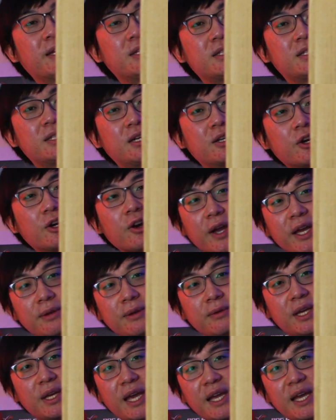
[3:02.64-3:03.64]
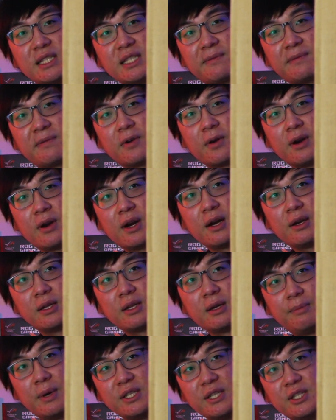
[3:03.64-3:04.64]
it's a great case for
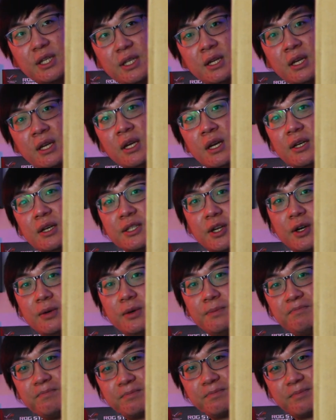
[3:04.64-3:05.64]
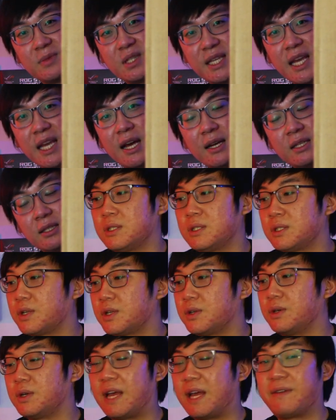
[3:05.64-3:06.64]
the budget. So yeah,
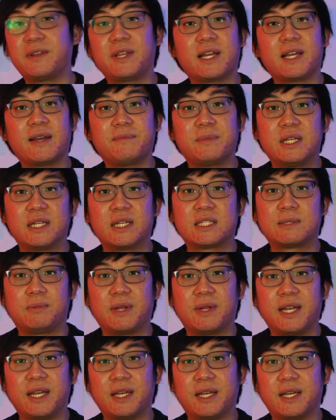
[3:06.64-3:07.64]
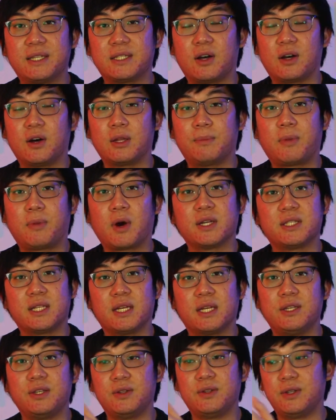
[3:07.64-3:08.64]
so everything I've been explaining is all the parts
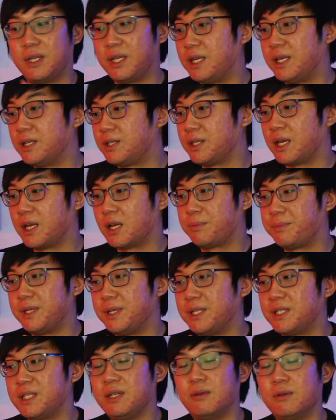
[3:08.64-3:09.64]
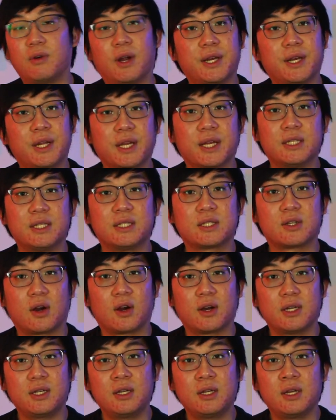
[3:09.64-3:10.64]
that you need to get a PC running and
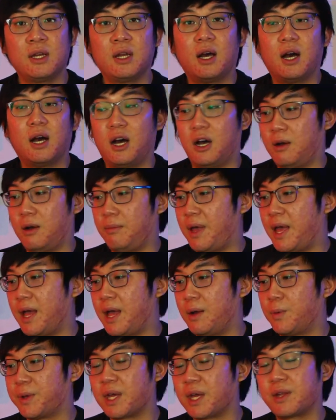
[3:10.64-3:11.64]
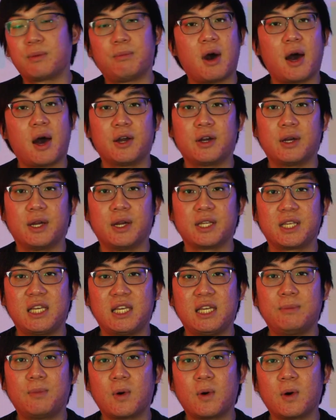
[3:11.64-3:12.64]
started. And without the monitor and
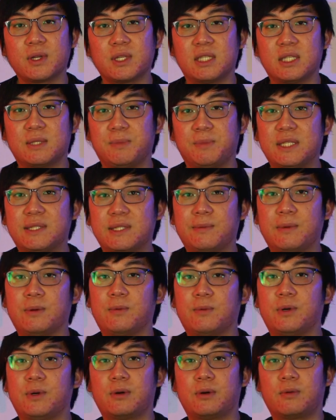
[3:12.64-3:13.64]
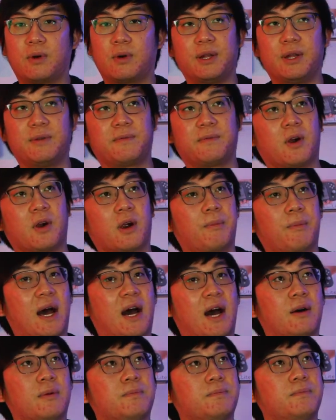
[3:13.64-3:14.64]
keyboard, this PC will run for
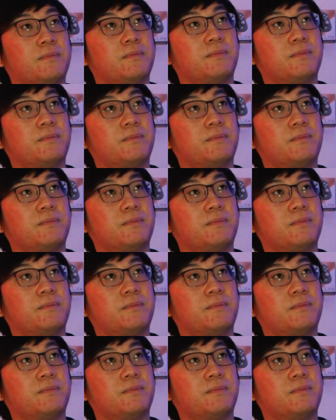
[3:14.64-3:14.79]
about...